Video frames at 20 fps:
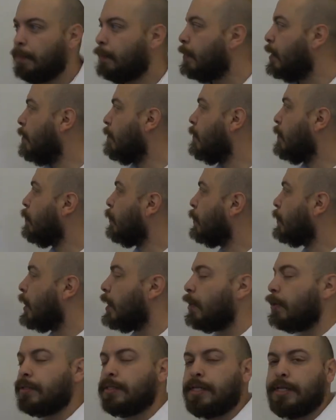PV equals
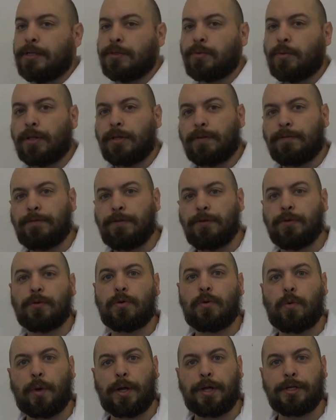nRT is one of the few
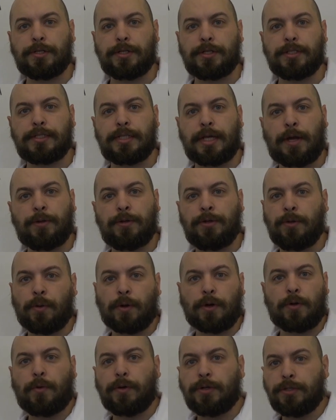equations that you are
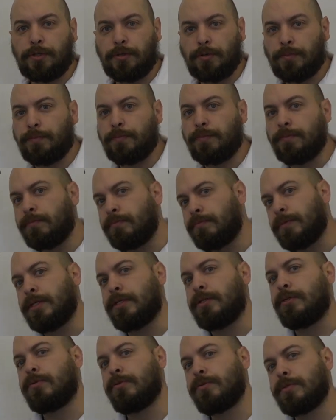going to be
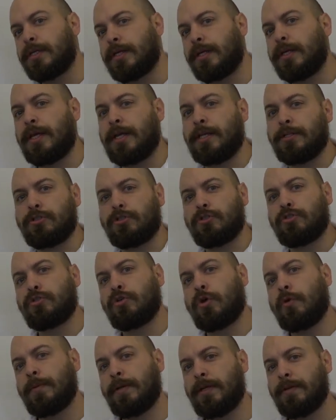using in
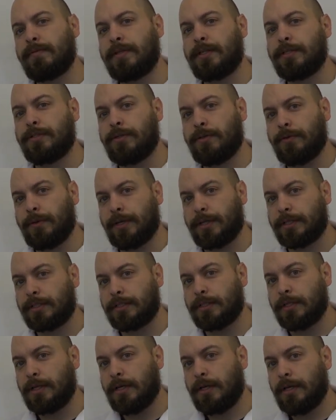so many of these
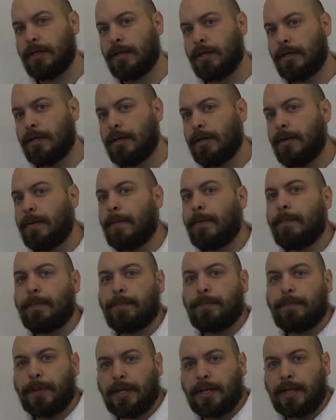units.
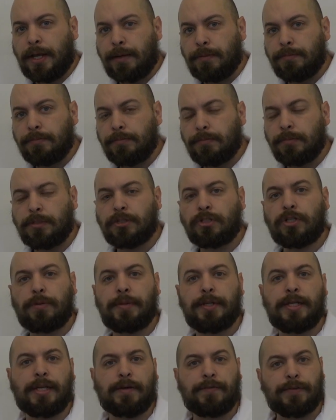But again, it's going
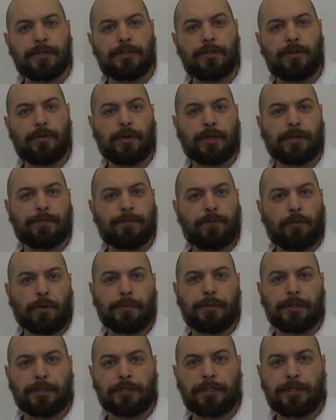to be given to you on the
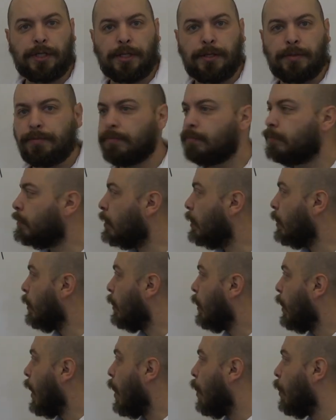formula sheet.
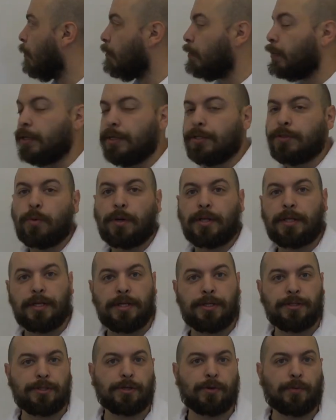However, it is one of the
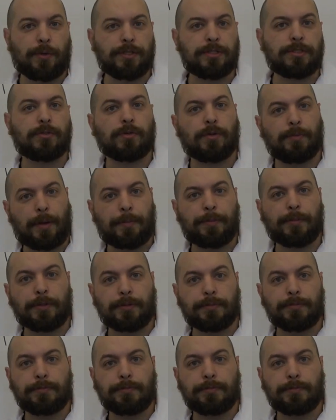easier ones to remember.